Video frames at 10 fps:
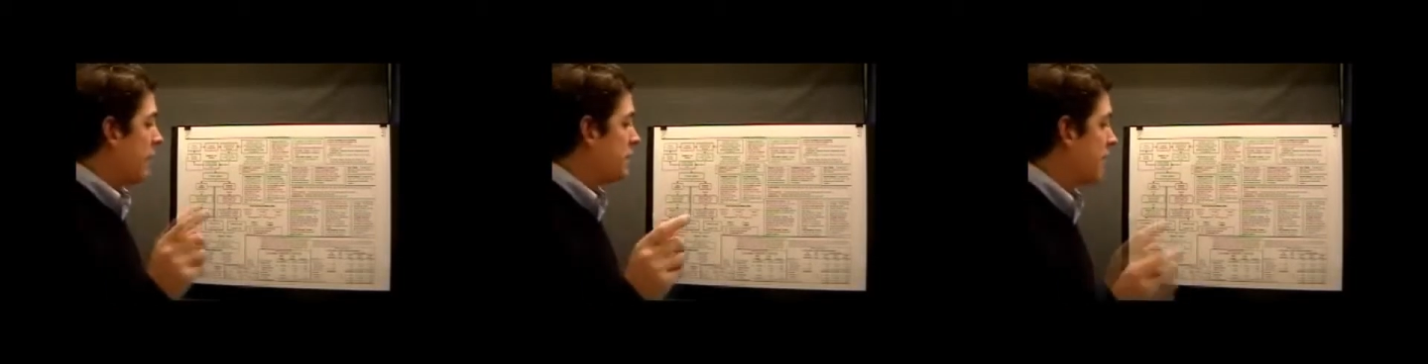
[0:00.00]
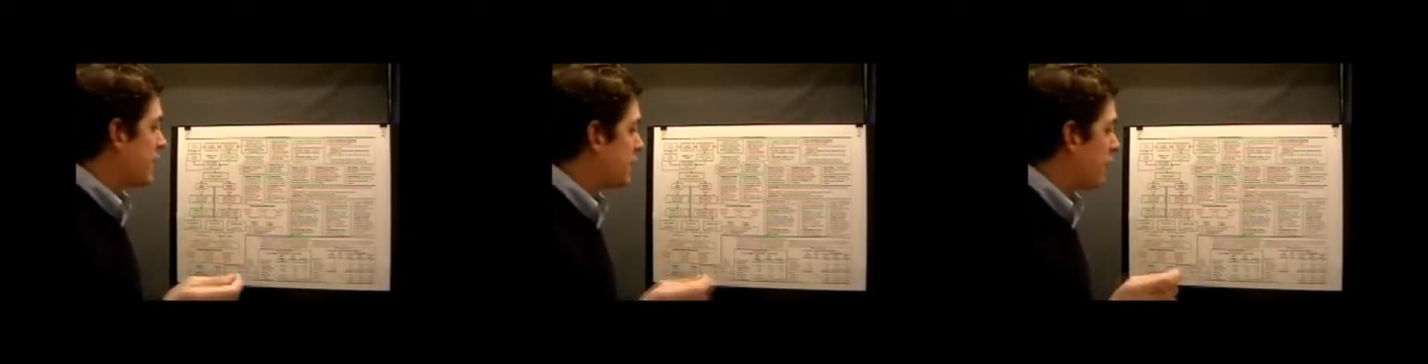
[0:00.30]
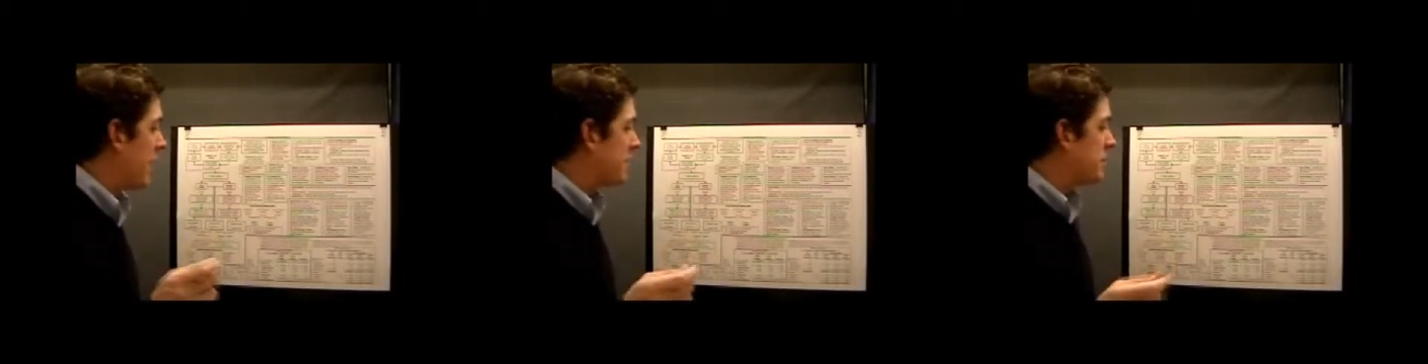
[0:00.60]
Standards
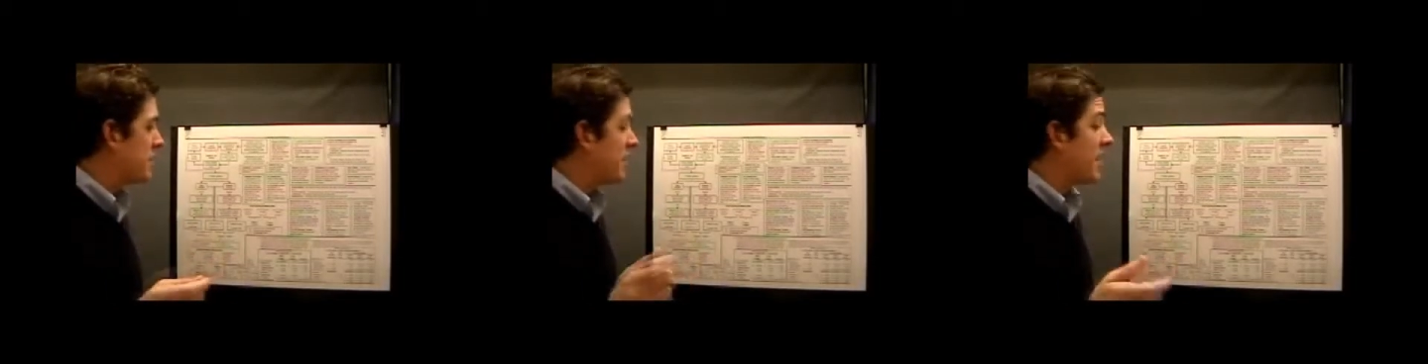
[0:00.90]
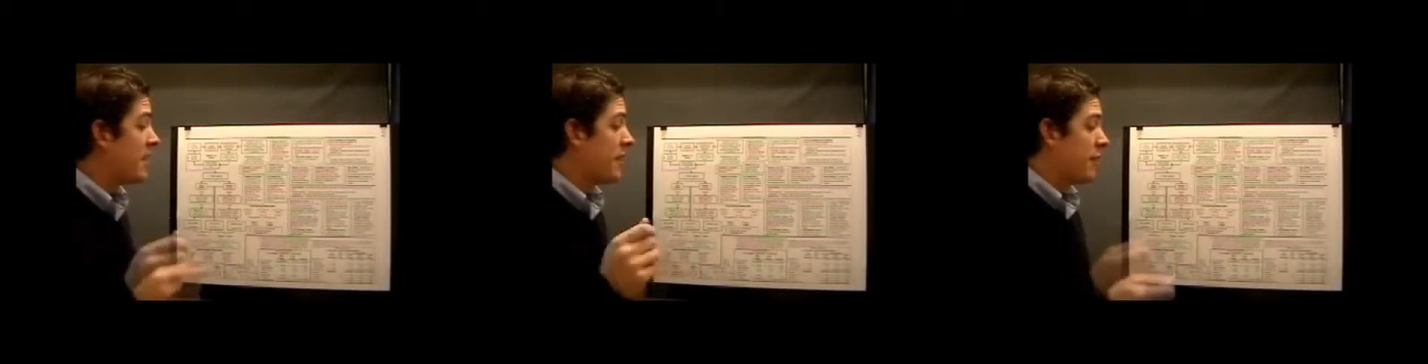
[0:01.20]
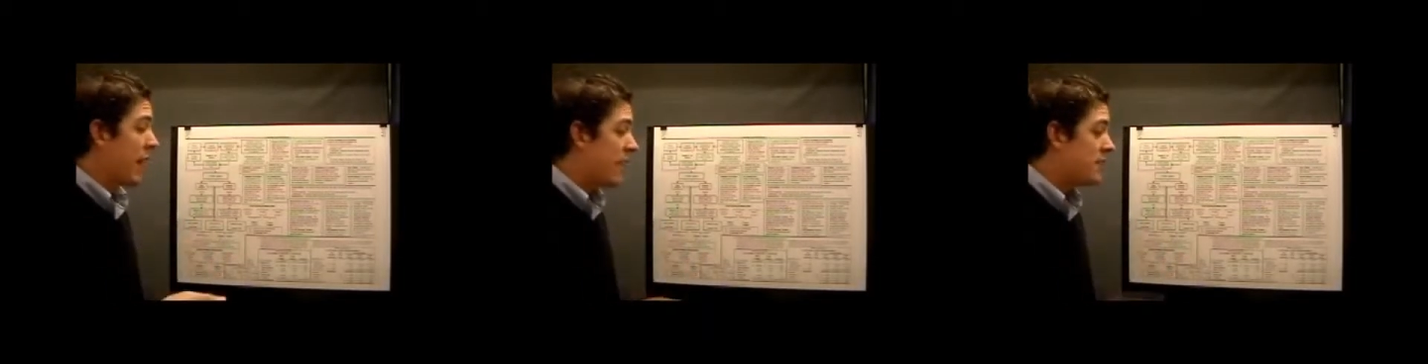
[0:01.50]
are estimates set in
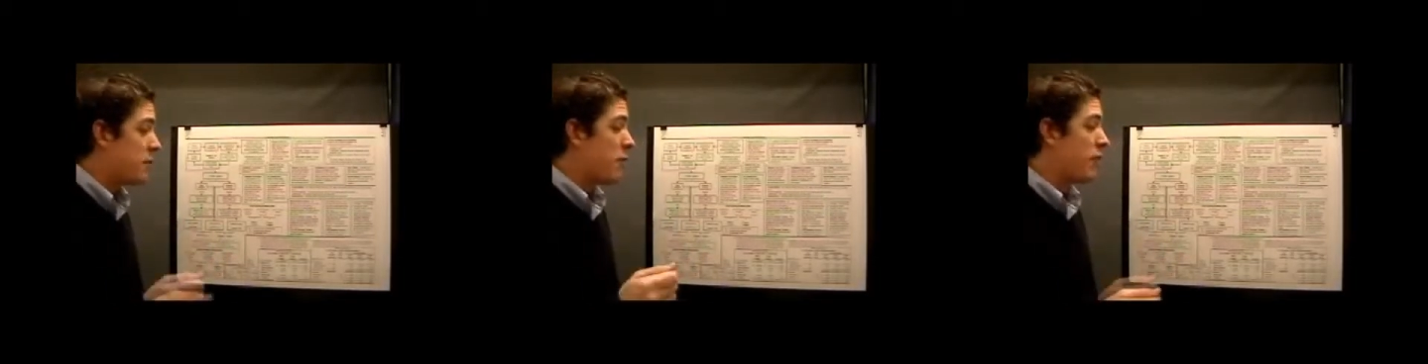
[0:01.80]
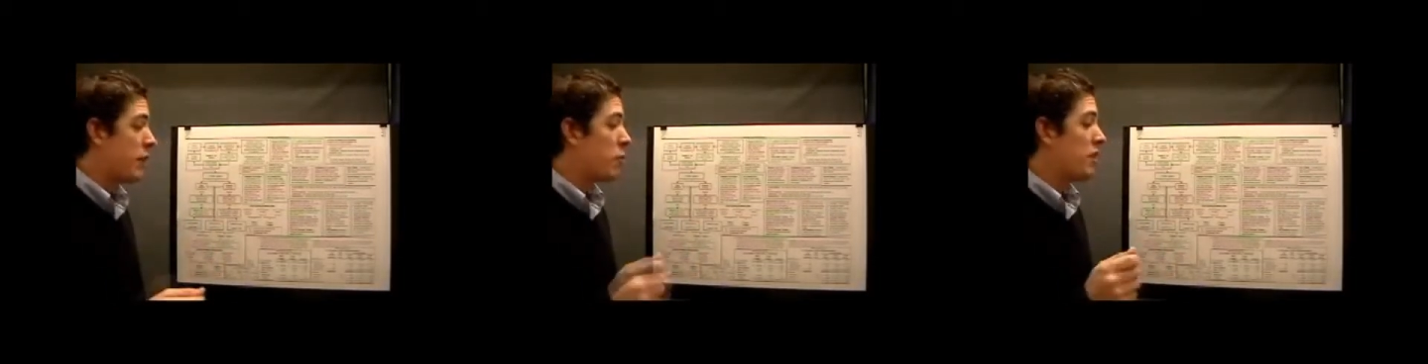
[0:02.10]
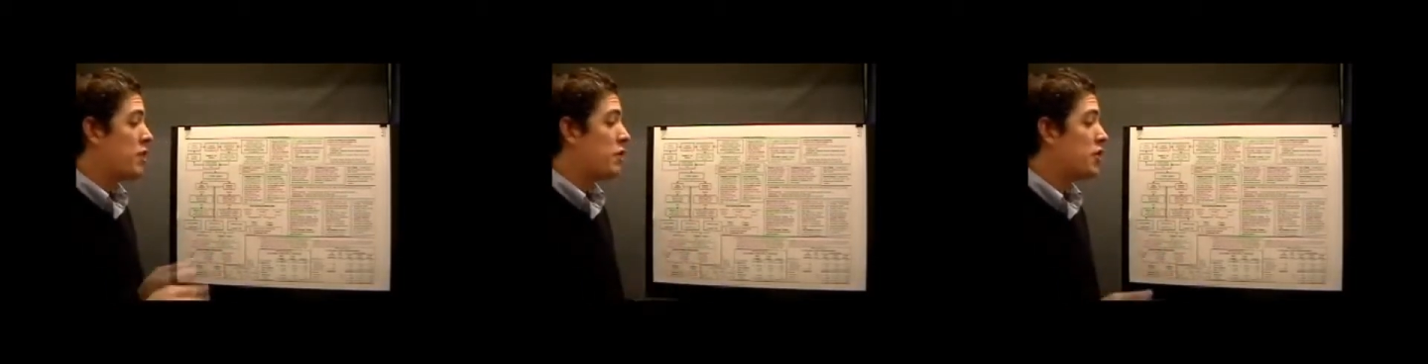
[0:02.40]
advance and reflect
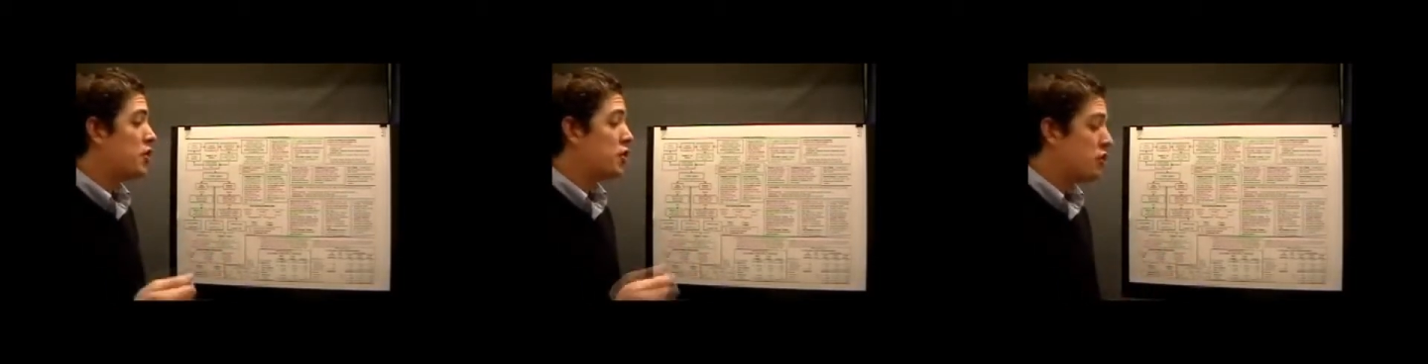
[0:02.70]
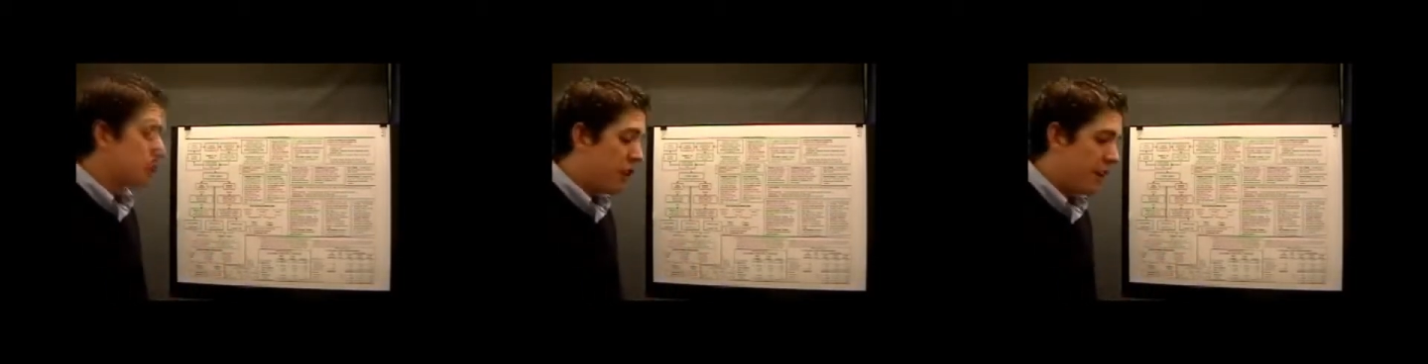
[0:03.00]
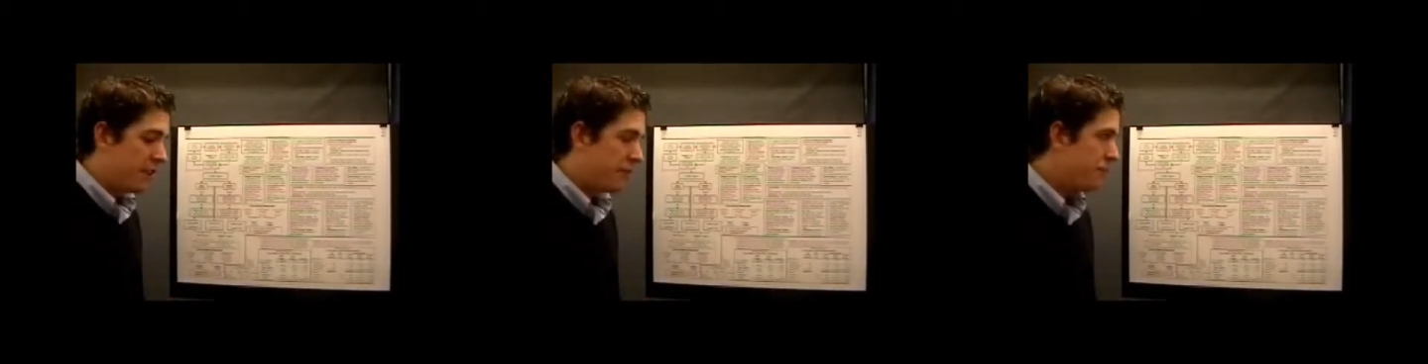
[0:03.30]
what units should
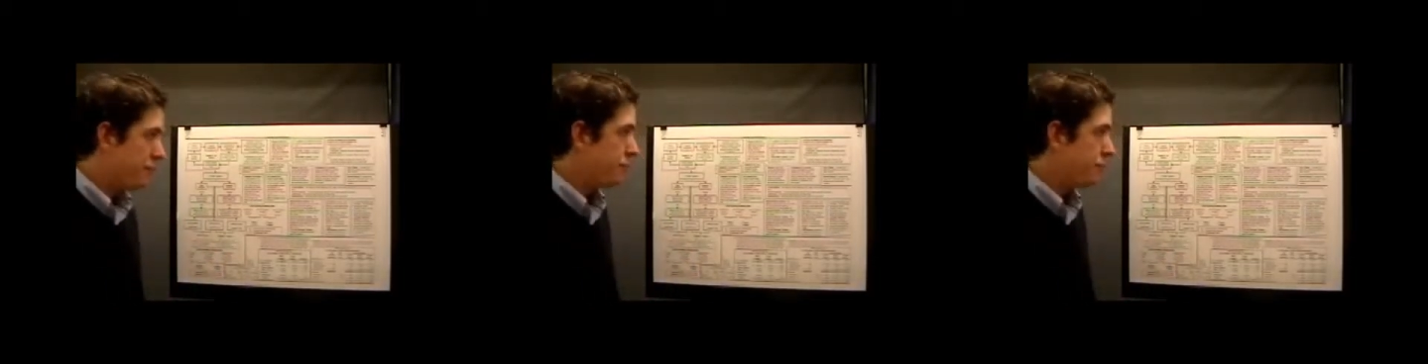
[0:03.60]
cost.